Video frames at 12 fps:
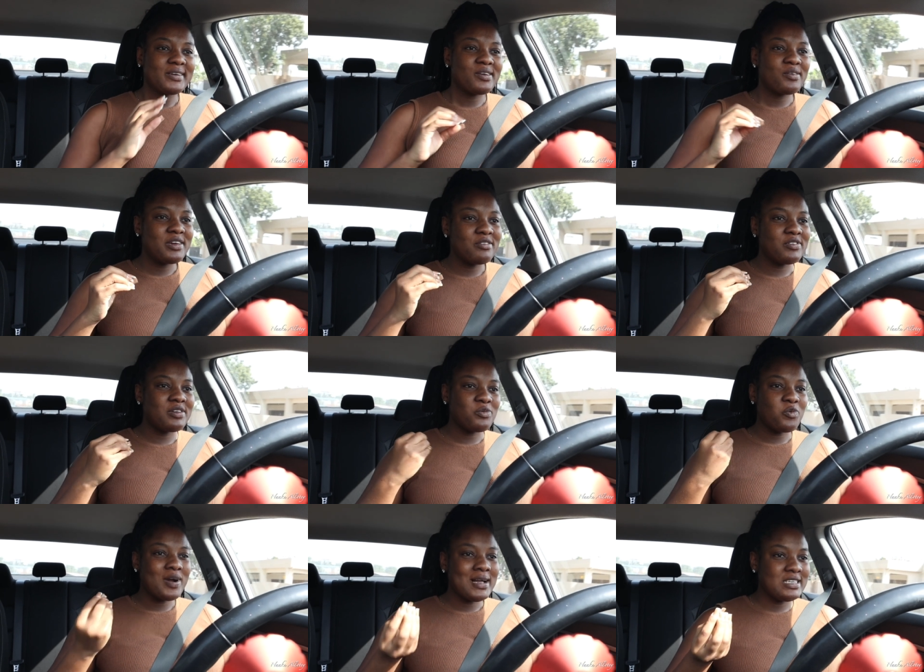craving
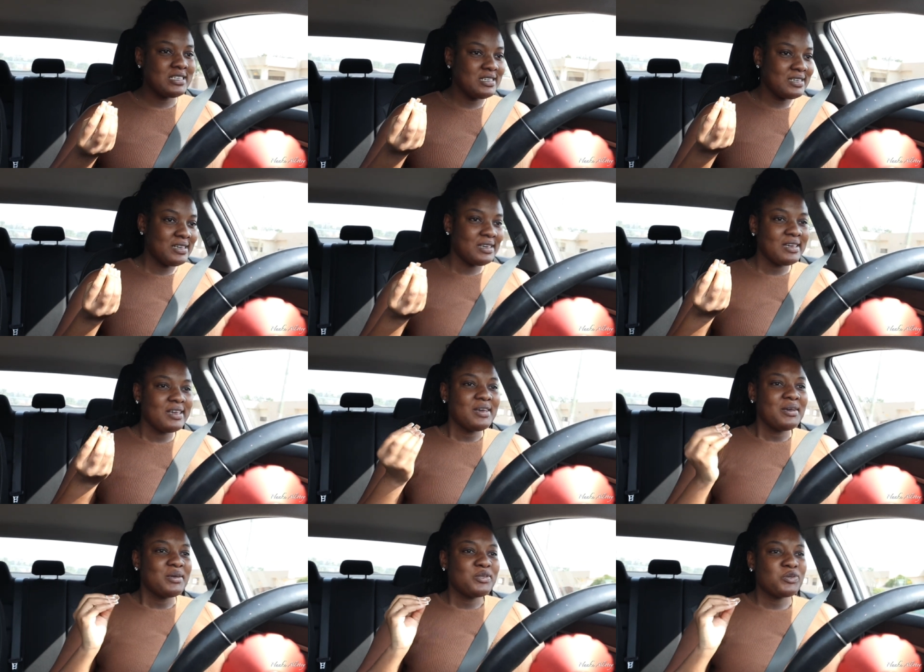
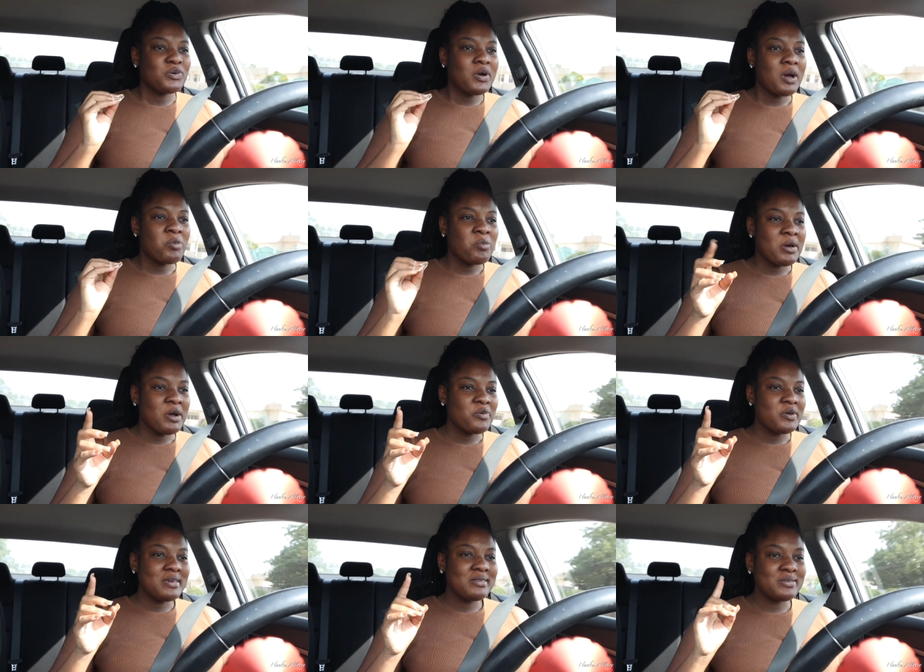wachi, so I'm on my
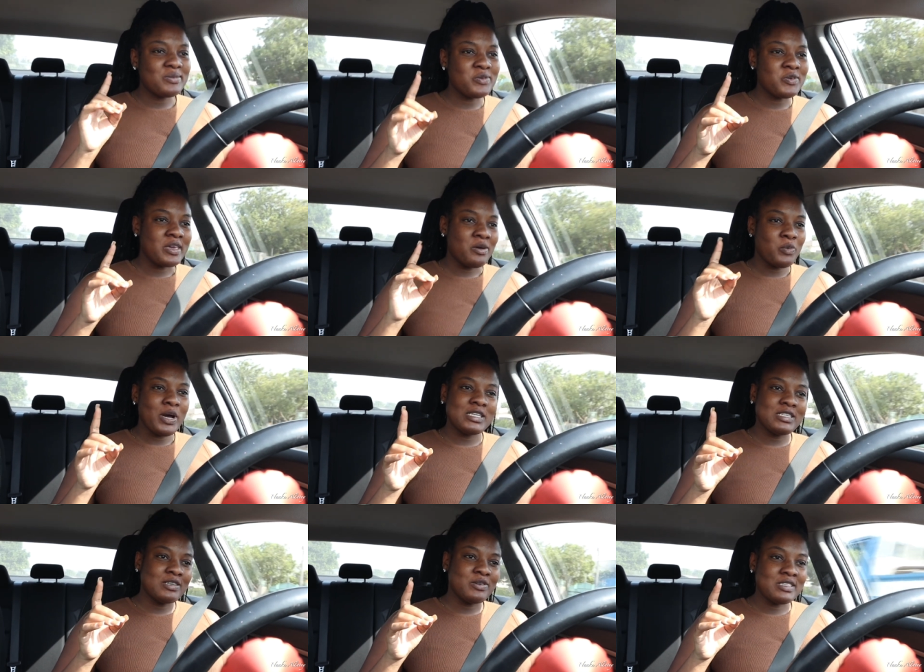way to go get
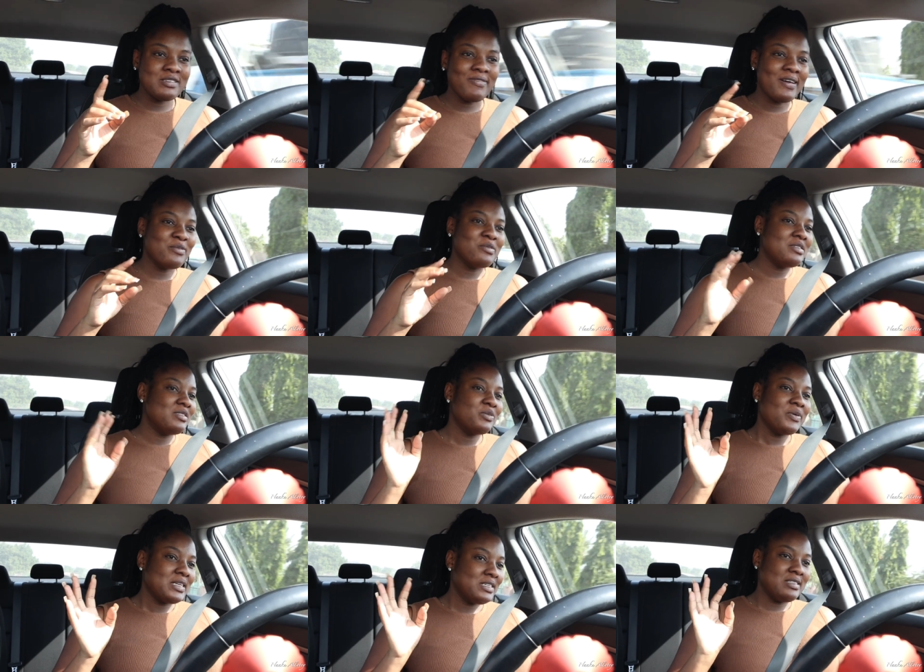wachi, because if I don't eat
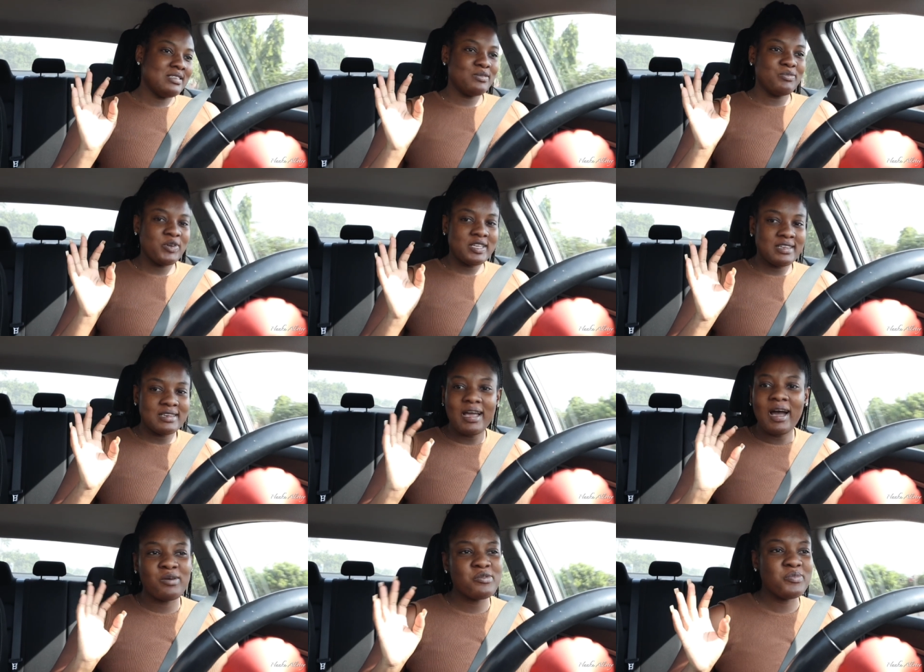wachi this morning,
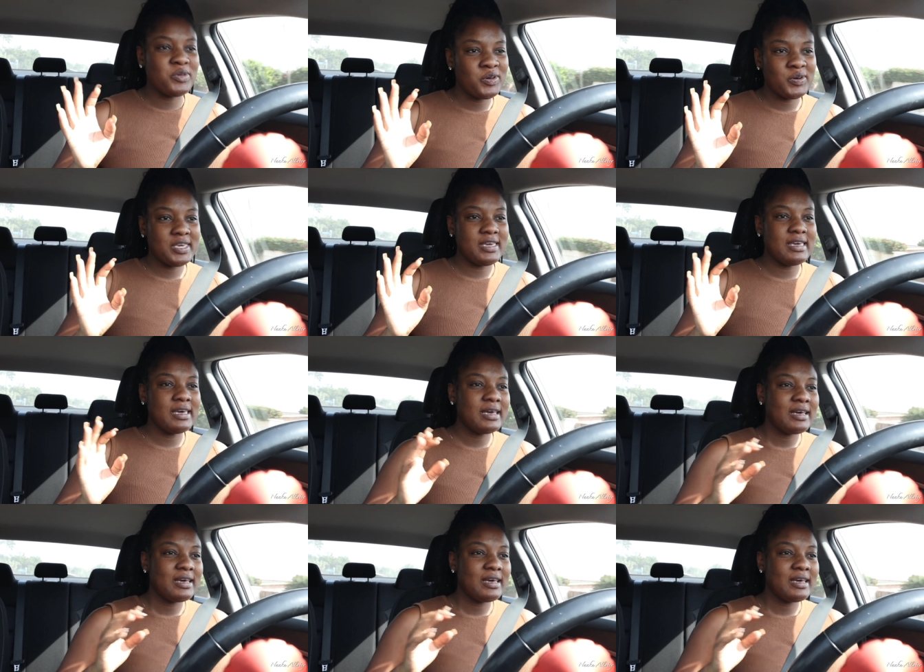I won't be okay.